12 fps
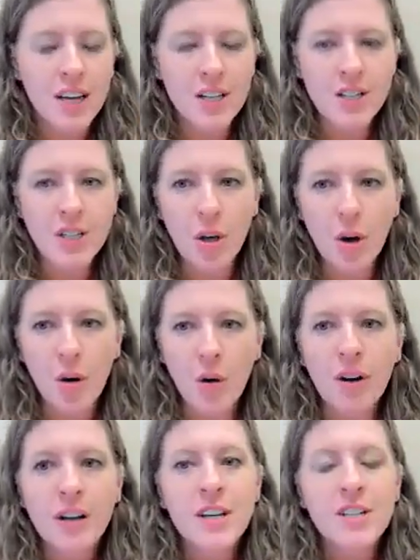And
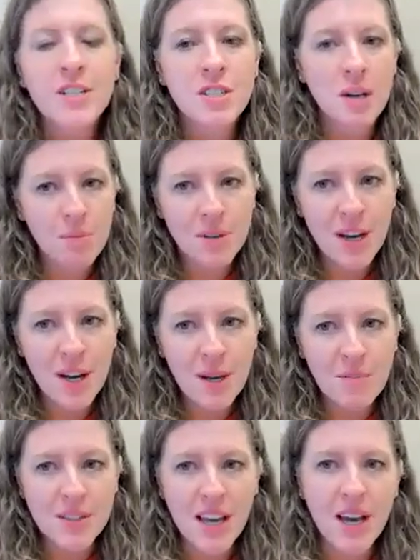so
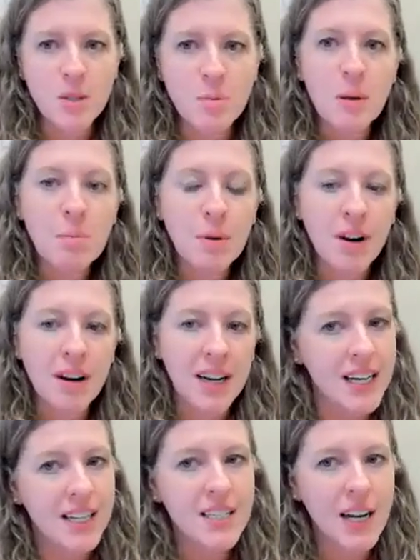sometimes as people are
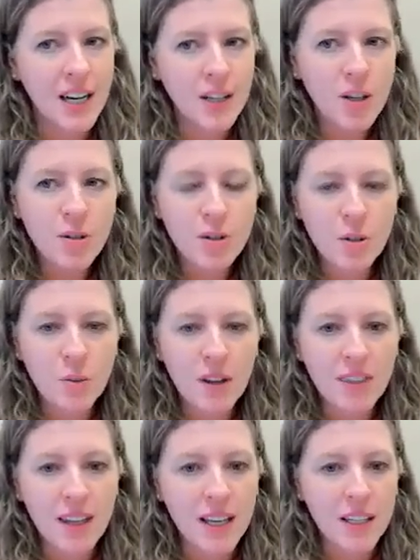getting diagnosed
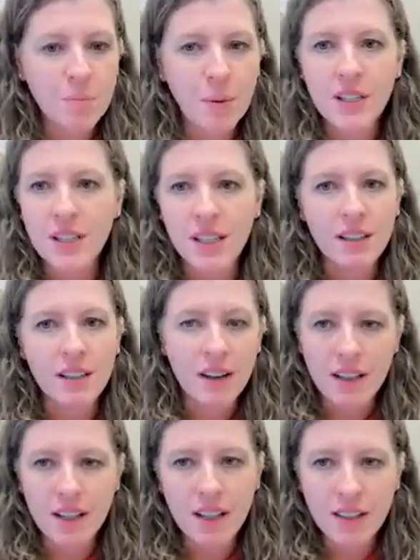with things,
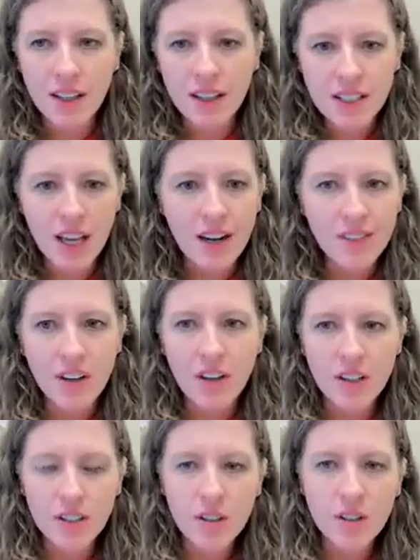particularly in this kind of young
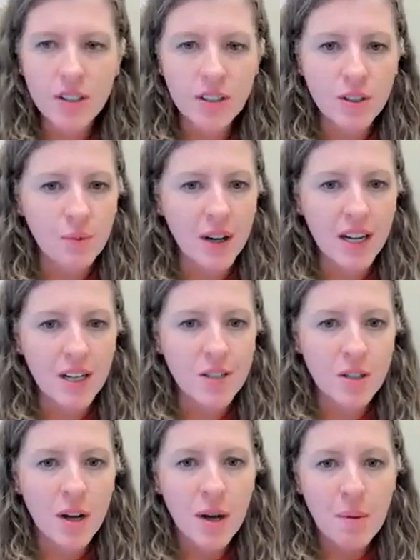adulthood
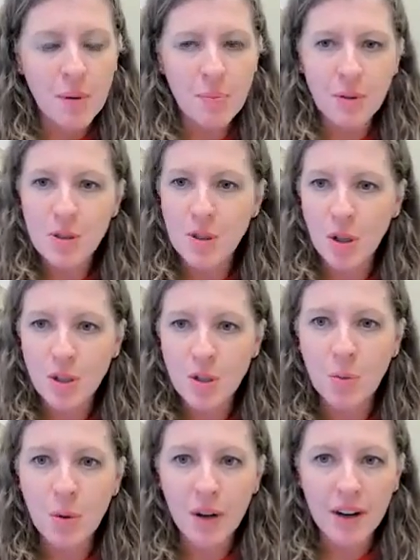range, people start
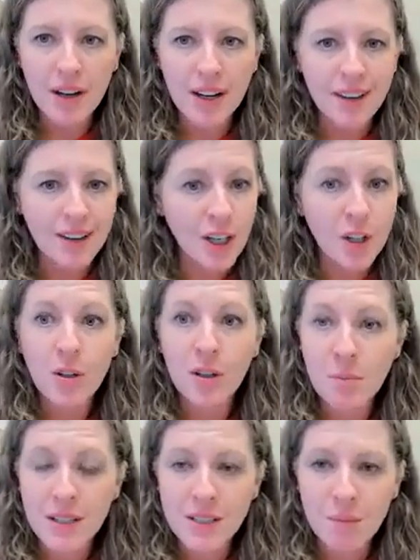to worry, like, could
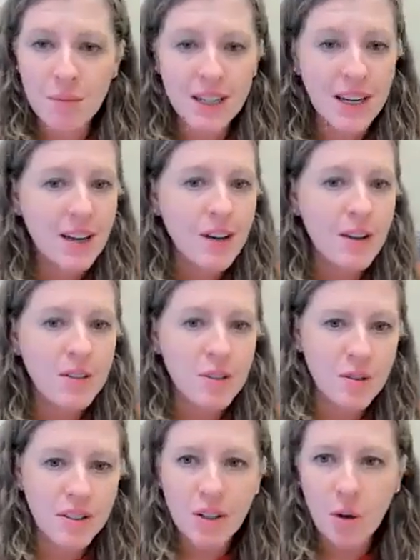it be something else?
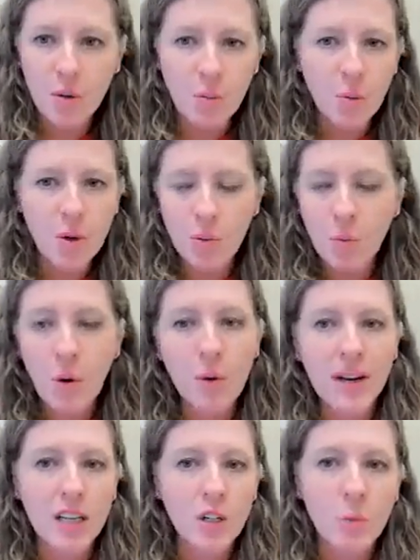What do
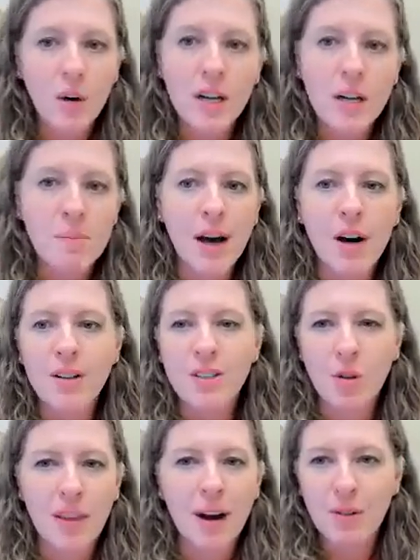I need to worry about? And
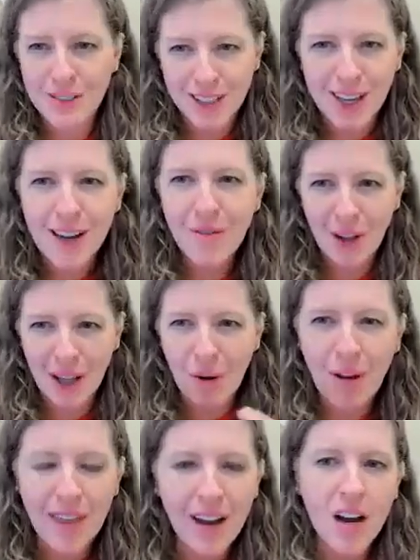so that was kind of like
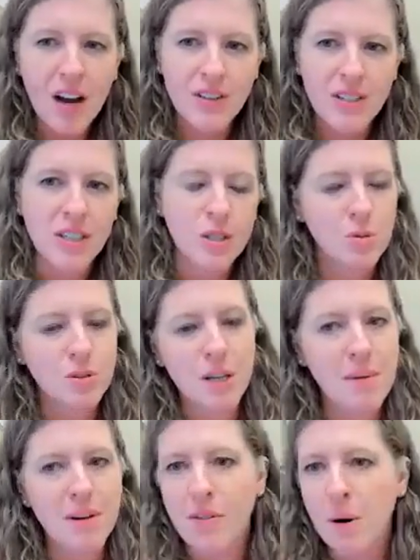where that conversation was
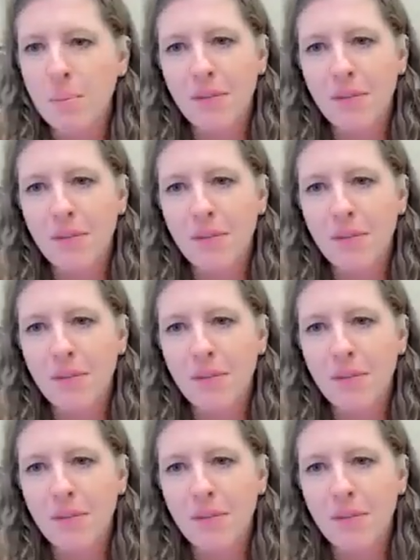coming from.